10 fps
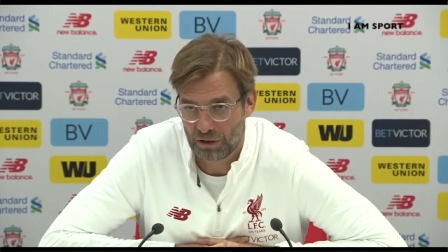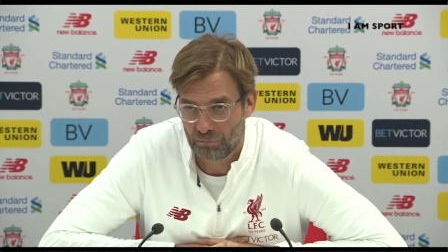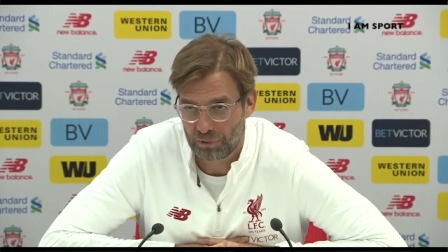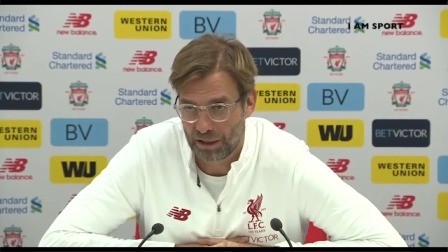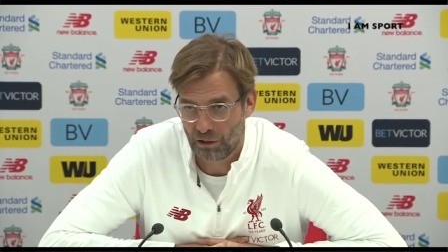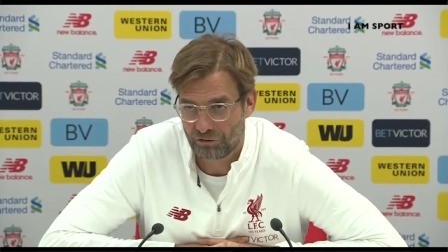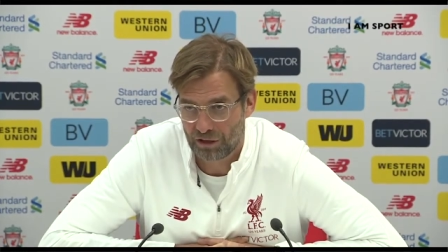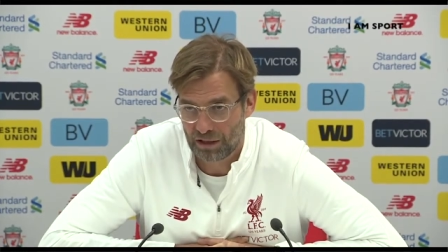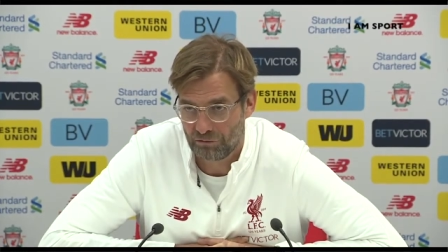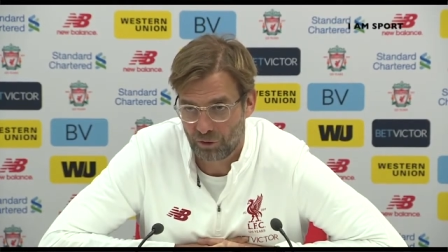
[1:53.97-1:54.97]
who didn't play
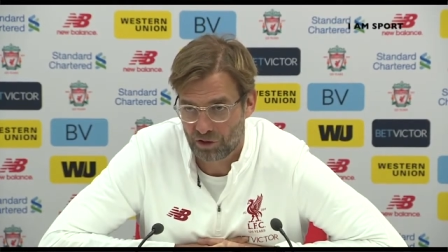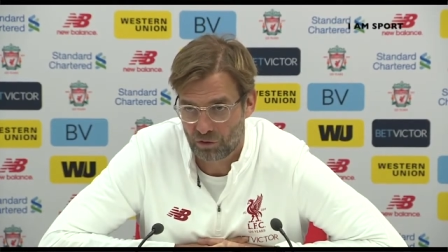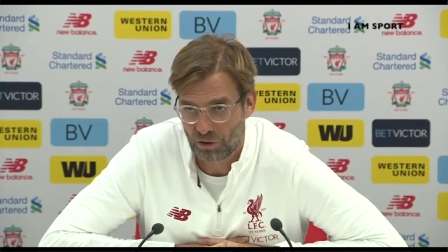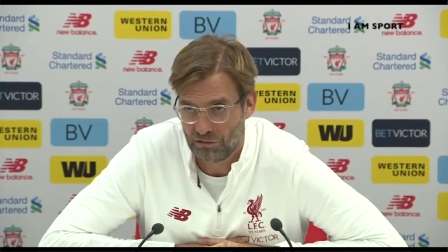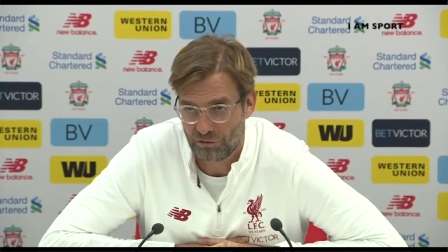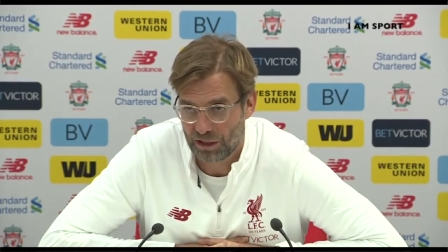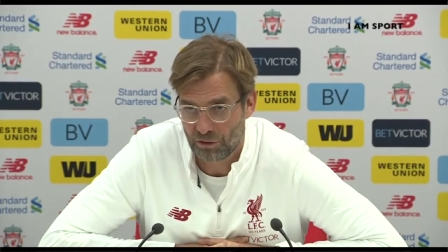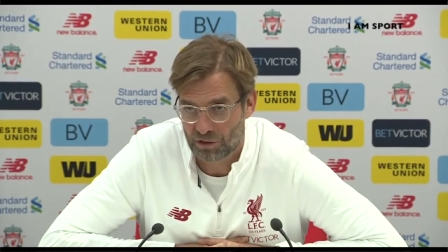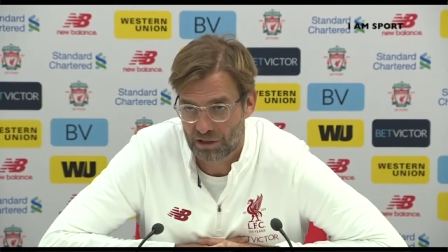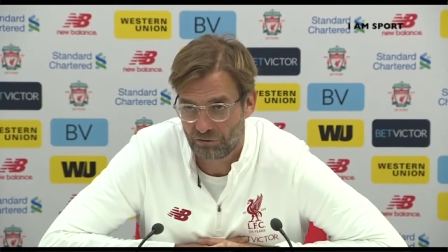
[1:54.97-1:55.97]
often enough wants to leave
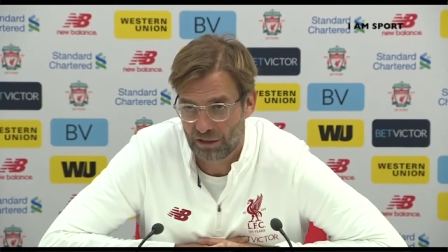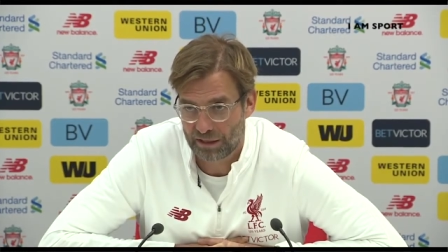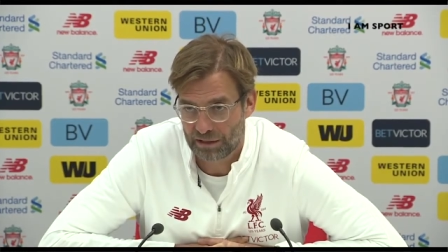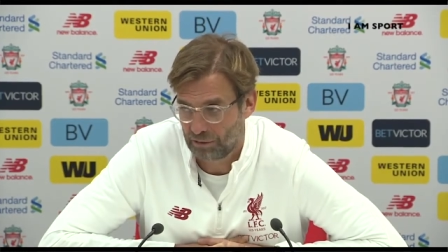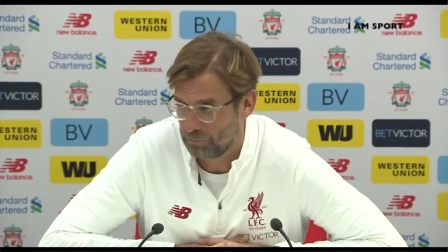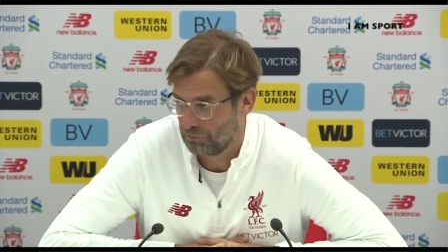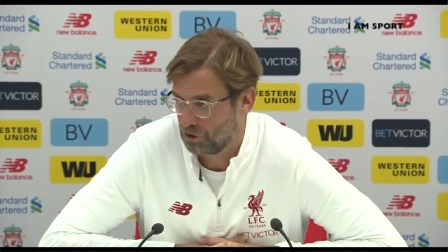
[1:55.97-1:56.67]
then or stuff like that.